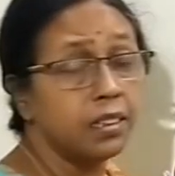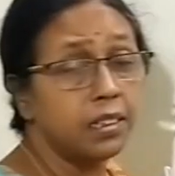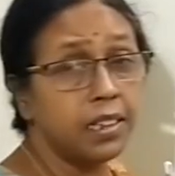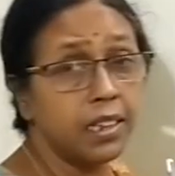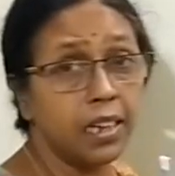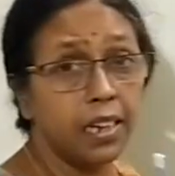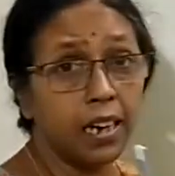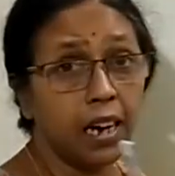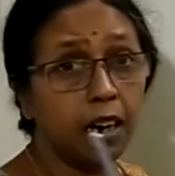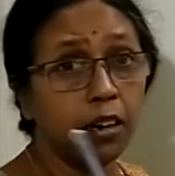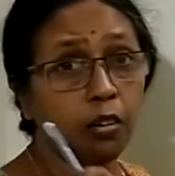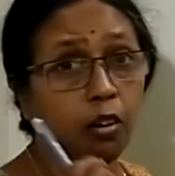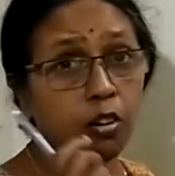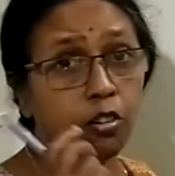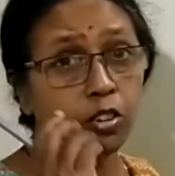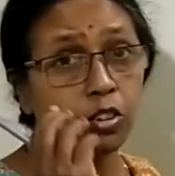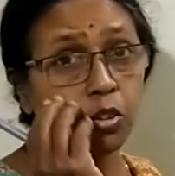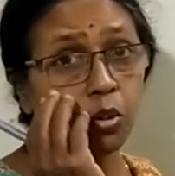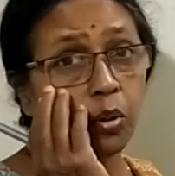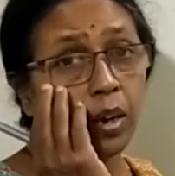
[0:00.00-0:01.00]
they are
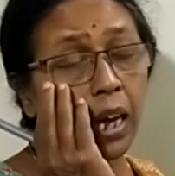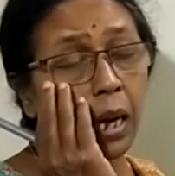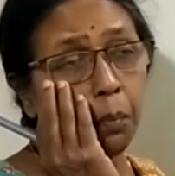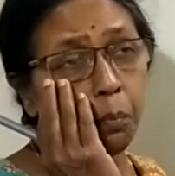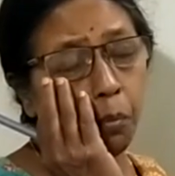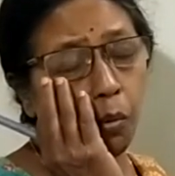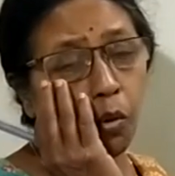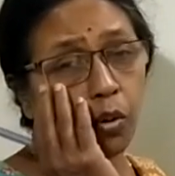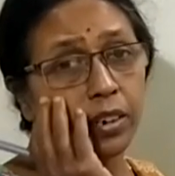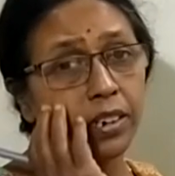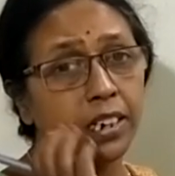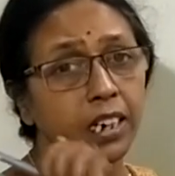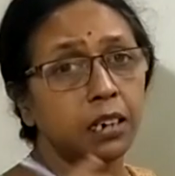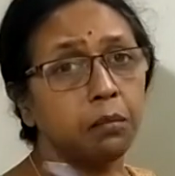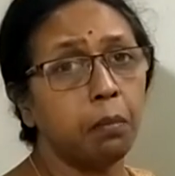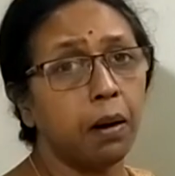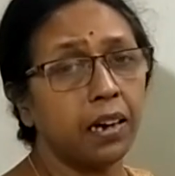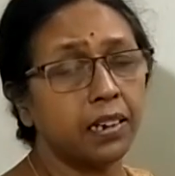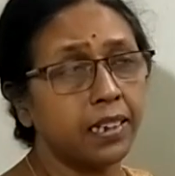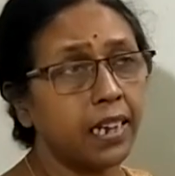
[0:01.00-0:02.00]
also
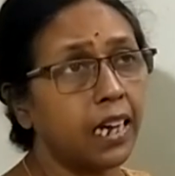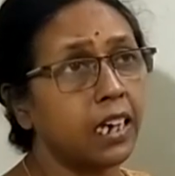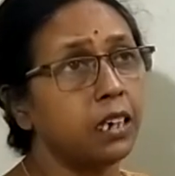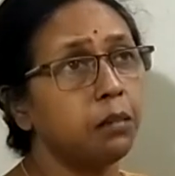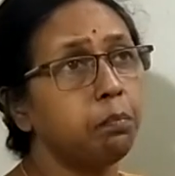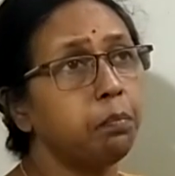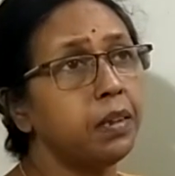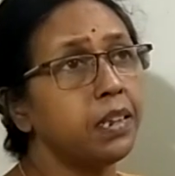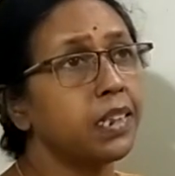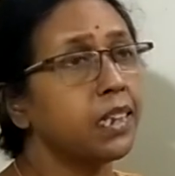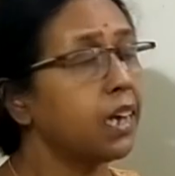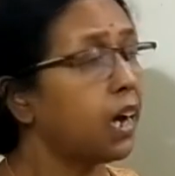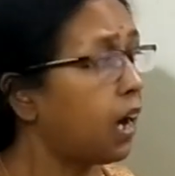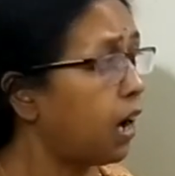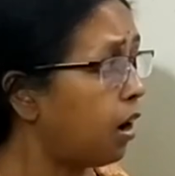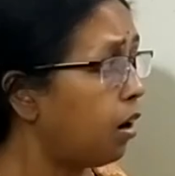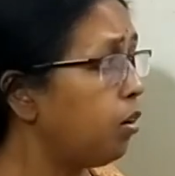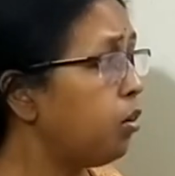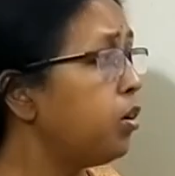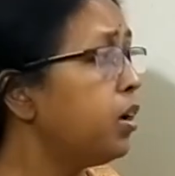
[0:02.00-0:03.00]
appointed by the NPC.
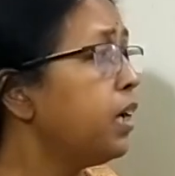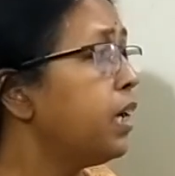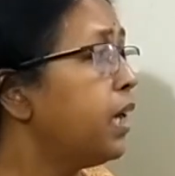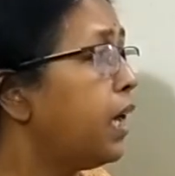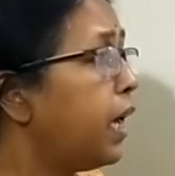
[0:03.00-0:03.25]
How?